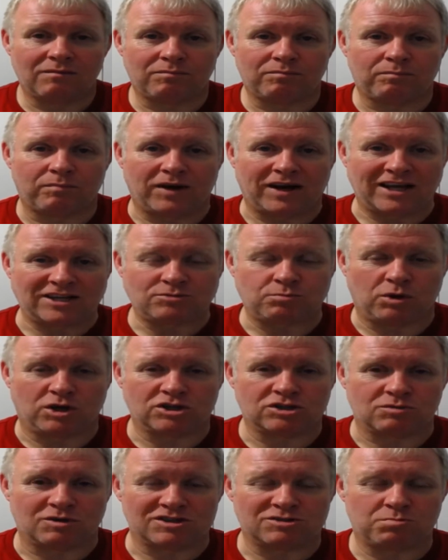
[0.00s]
been exposed
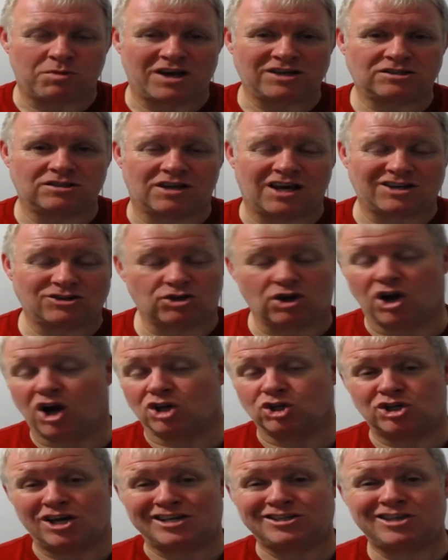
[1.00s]
to asbestos. So I got
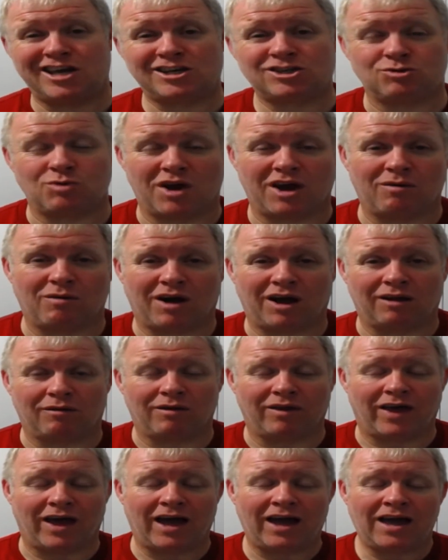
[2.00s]
chest x-ray while I was
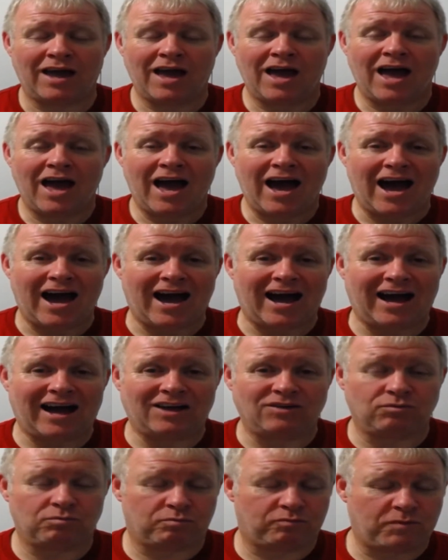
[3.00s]
there.
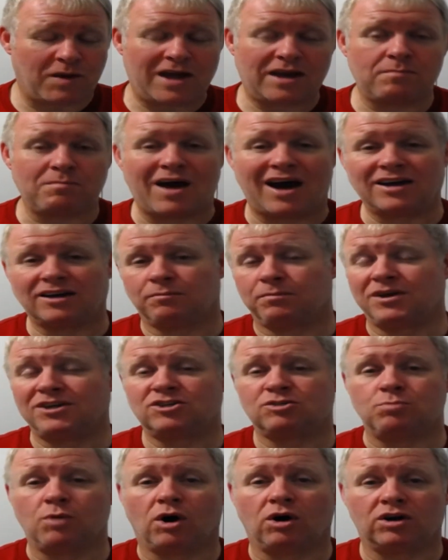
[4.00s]
And bear in mind, I've been
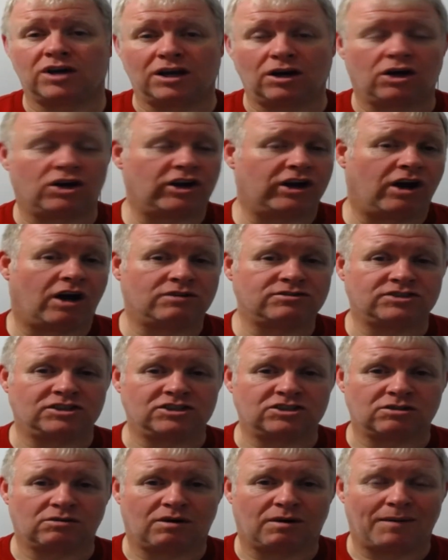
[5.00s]
smoking on and off
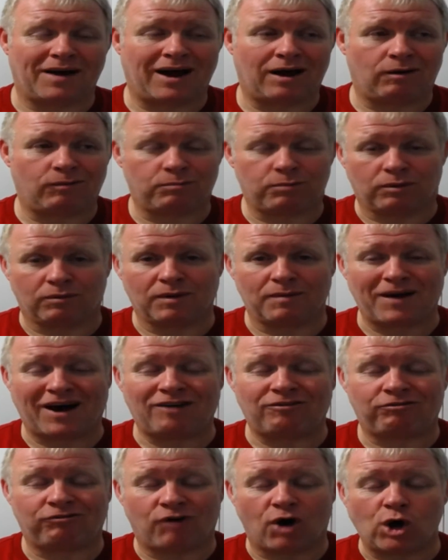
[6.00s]
since I was probably about
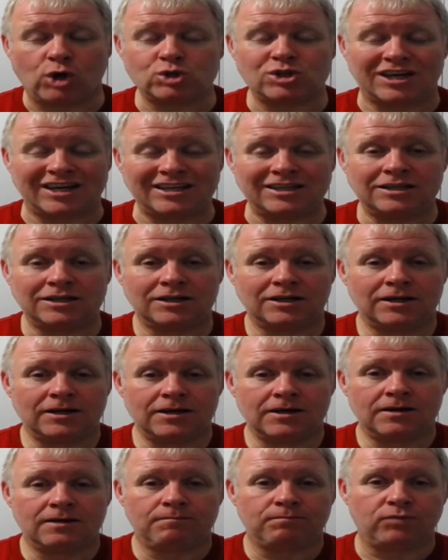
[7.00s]
14.
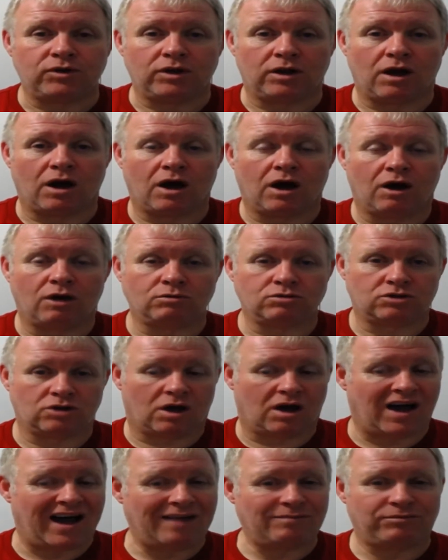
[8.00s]
You know, so
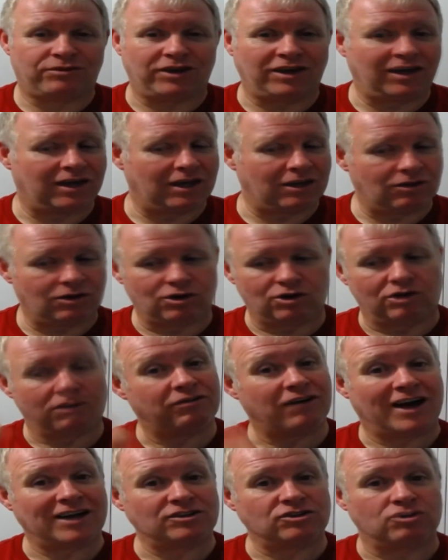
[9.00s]
I'm thinking they're going to
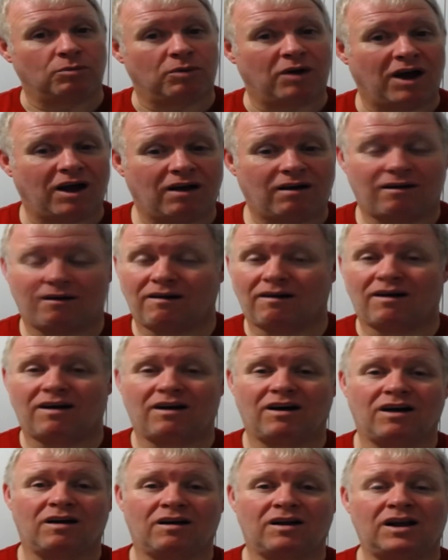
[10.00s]
find something.
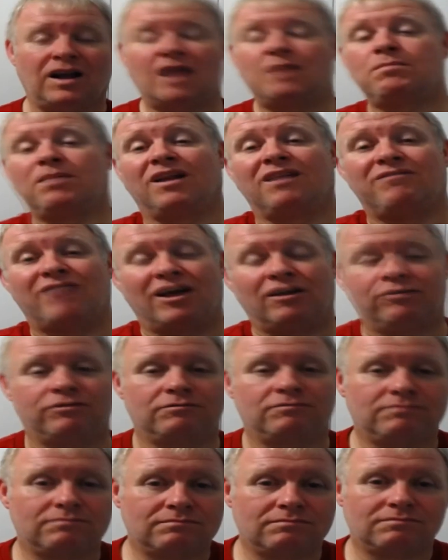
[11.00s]
Clean bill of
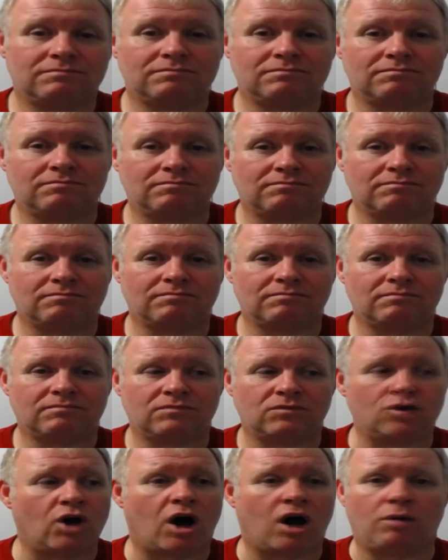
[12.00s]
health.
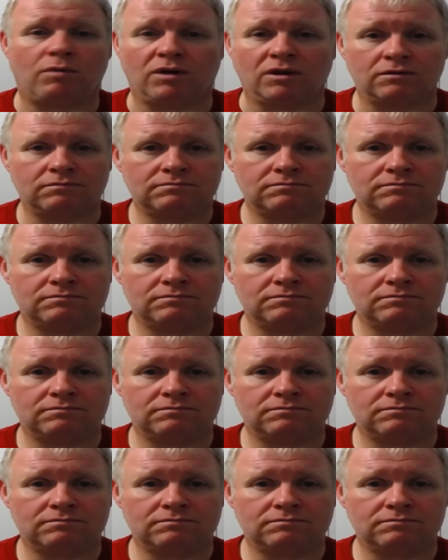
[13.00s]
Normal.